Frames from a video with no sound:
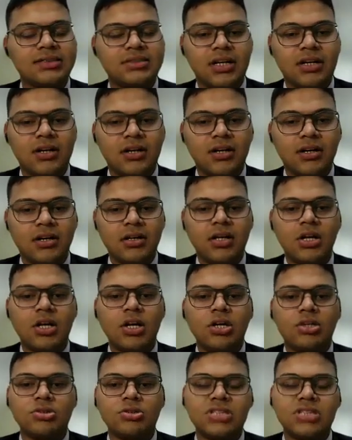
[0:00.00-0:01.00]
glass sector.
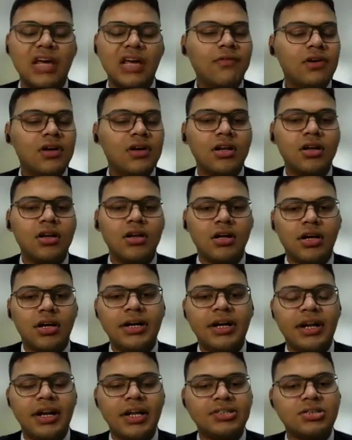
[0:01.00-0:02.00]
So several
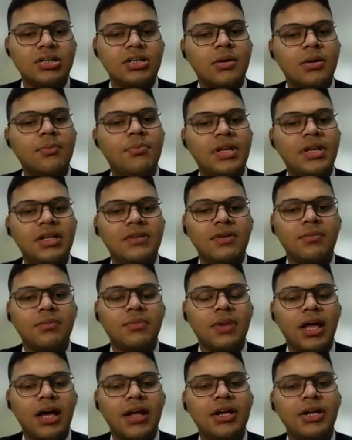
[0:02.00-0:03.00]
international
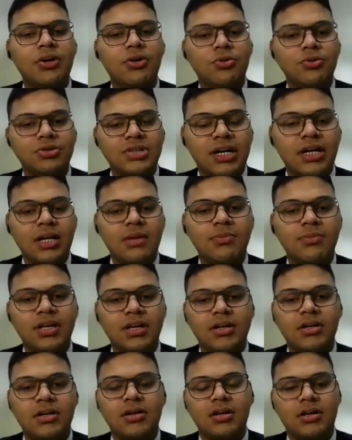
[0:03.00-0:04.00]
companies were planning to set
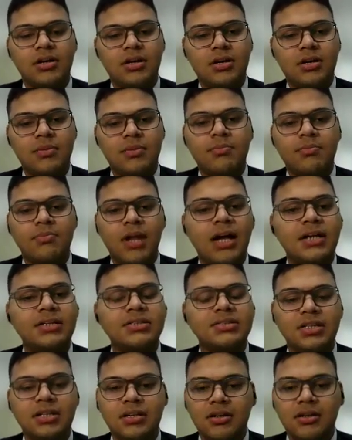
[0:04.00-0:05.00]
up their
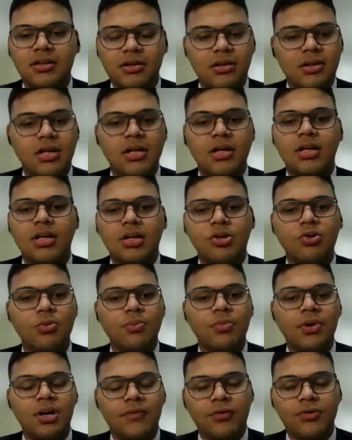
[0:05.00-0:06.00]
plants in
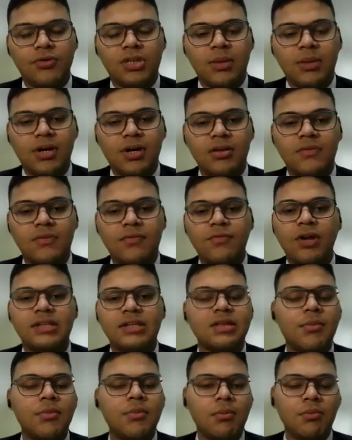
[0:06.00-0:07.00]
Firozabad.
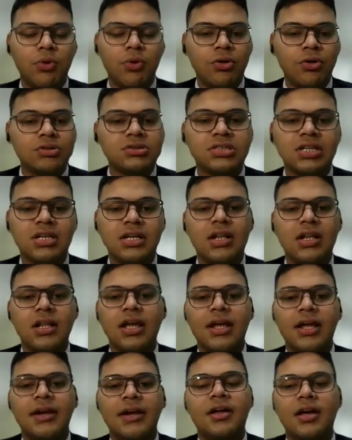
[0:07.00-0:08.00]
For example,
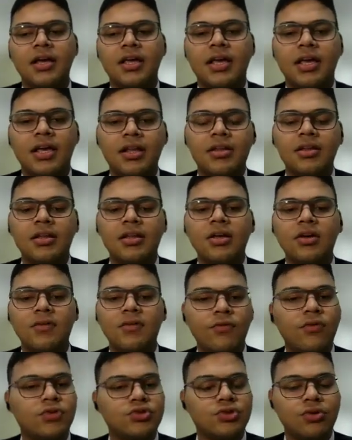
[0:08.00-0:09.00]
Borosel and again
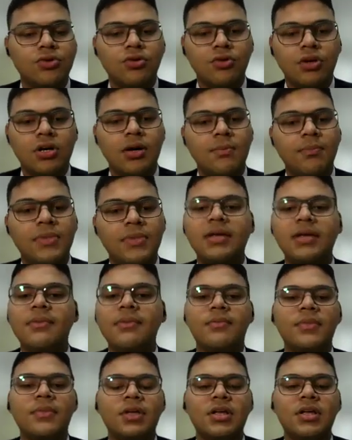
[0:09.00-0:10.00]
Posho
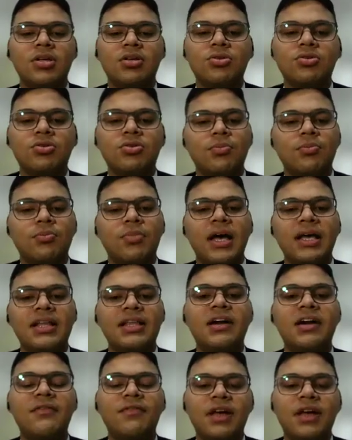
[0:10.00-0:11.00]
company. So
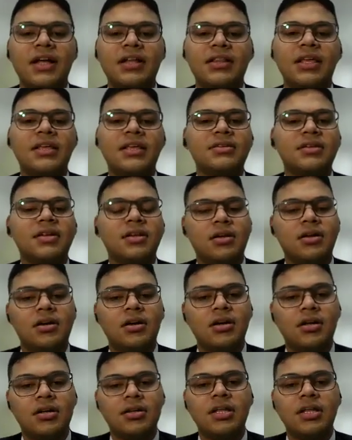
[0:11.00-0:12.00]
by that way, I think,
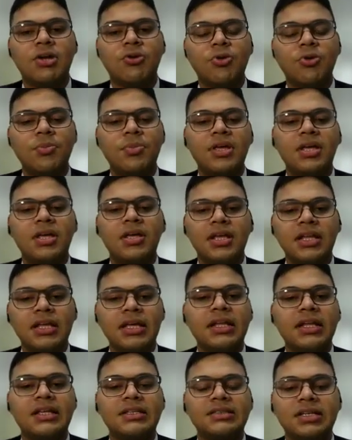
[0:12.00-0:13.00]
sir, there could
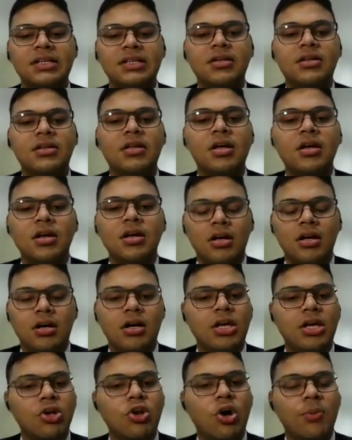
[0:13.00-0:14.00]
be increase in
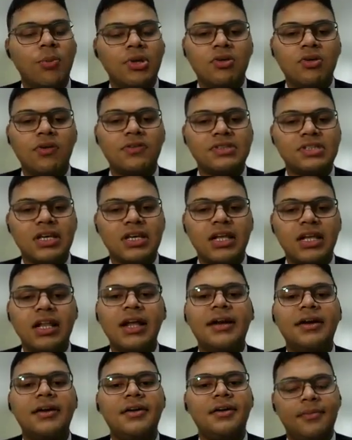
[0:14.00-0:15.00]
economies of
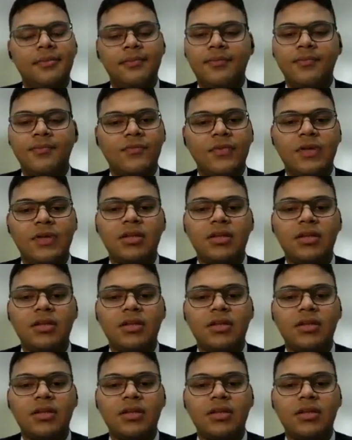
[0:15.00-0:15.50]
scale and